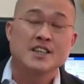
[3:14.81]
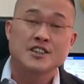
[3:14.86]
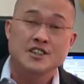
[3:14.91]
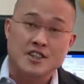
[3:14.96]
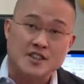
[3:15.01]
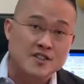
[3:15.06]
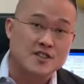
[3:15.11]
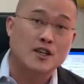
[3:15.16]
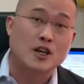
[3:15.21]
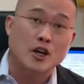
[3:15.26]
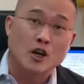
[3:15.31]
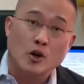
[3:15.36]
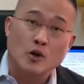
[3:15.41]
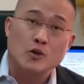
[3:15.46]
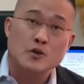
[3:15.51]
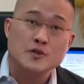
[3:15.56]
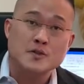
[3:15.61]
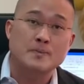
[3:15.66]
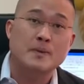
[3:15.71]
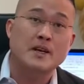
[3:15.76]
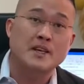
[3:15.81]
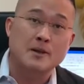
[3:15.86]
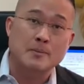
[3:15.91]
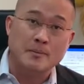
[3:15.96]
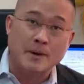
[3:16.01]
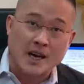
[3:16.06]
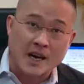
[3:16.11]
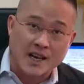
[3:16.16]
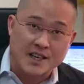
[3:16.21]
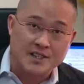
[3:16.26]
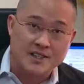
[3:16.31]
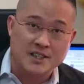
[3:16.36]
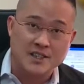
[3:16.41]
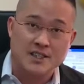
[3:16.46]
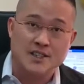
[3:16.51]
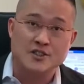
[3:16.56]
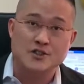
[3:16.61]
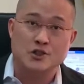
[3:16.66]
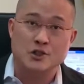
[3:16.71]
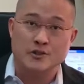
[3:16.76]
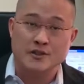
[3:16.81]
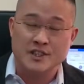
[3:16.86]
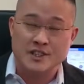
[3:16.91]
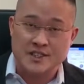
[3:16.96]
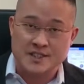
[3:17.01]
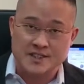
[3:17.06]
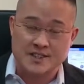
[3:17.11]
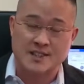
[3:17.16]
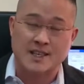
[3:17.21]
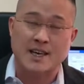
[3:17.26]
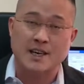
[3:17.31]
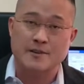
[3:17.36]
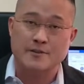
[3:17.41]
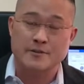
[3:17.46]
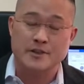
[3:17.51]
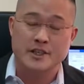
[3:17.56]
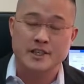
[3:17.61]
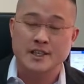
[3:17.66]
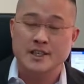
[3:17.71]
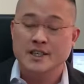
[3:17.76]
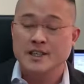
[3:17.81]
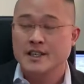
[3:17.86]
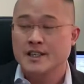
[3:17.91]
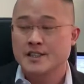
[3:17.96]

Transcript: disclosed by the parties during discovery.